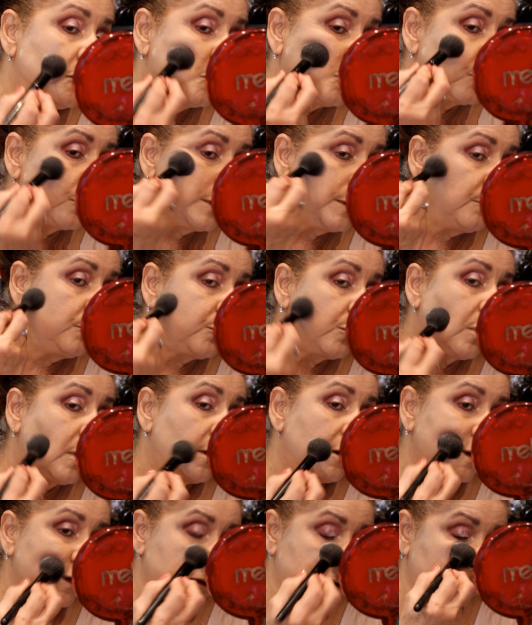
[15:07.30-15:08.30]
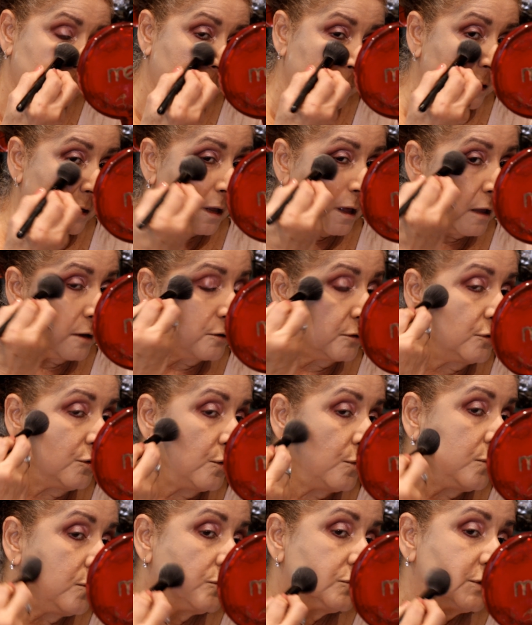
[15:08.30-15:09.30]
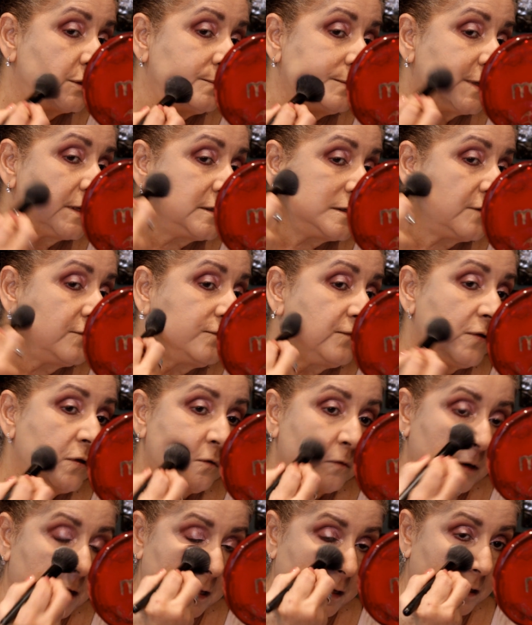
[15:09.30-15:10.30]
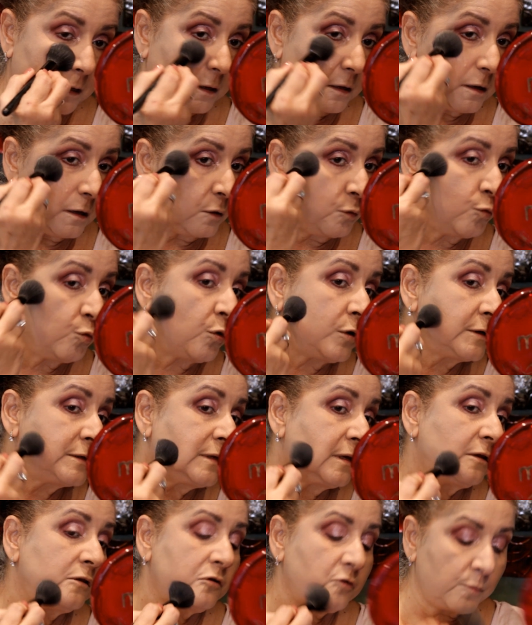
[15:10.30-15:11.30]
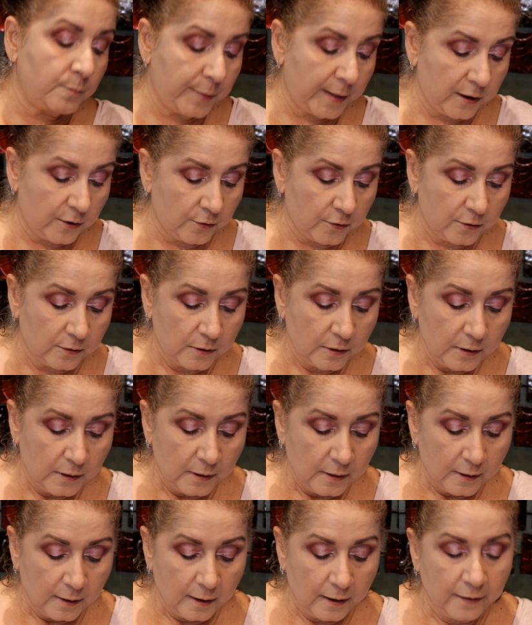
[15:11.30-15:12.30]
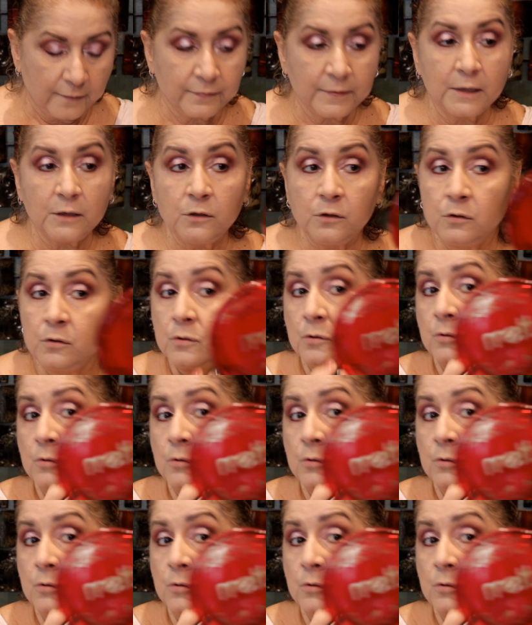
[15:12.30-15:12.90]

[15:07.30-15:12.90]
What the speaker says: cream products, but I don't know. Sometimes I feel like it works a little better and that you